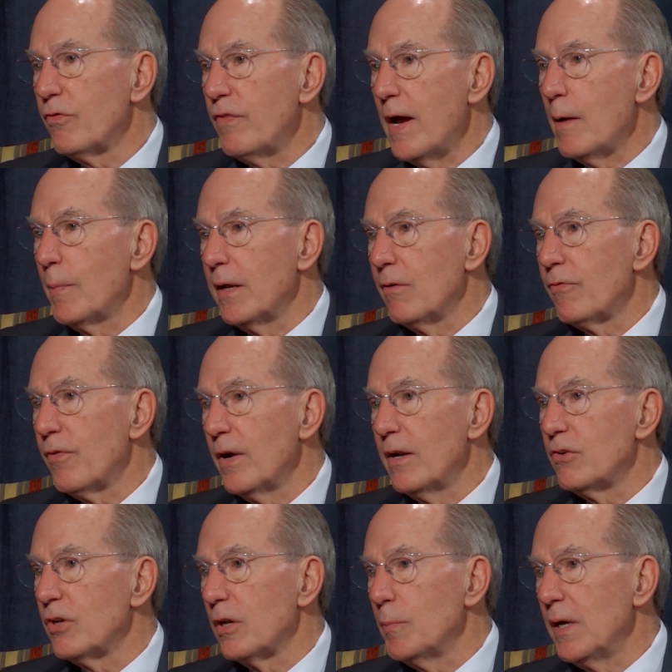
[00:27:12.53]
family and
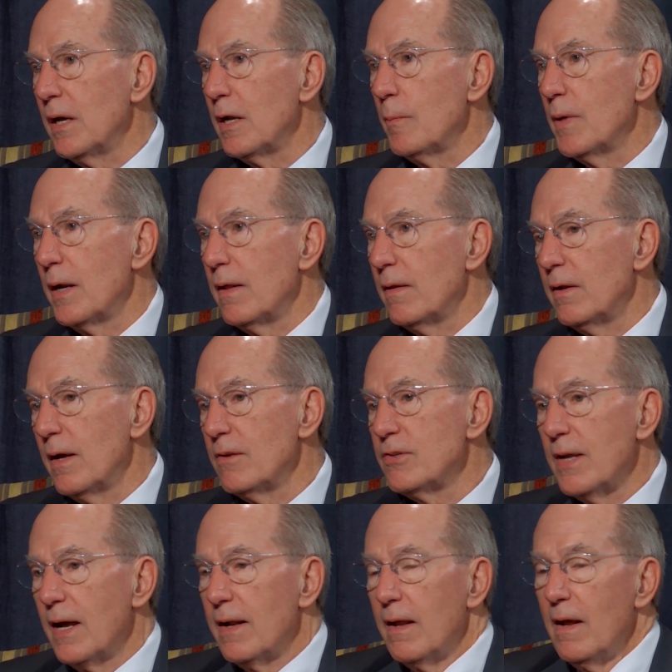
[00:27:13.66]
friends. It could be anybody that does
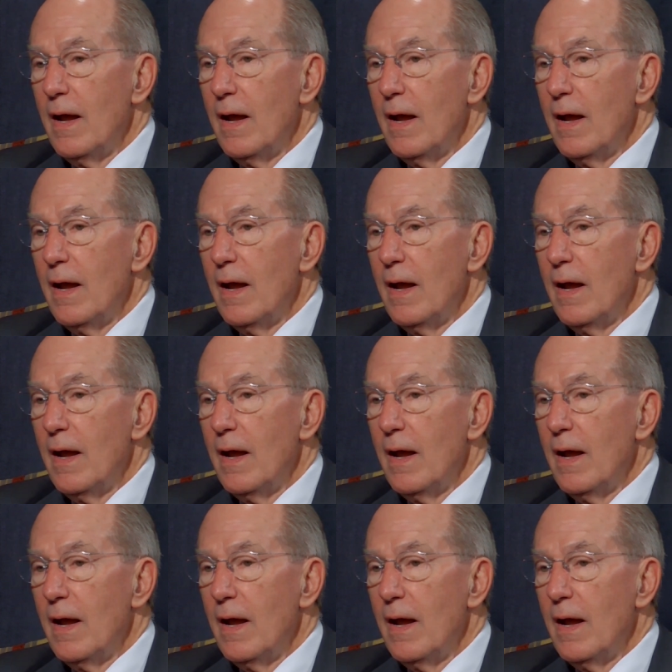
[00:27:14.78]
that.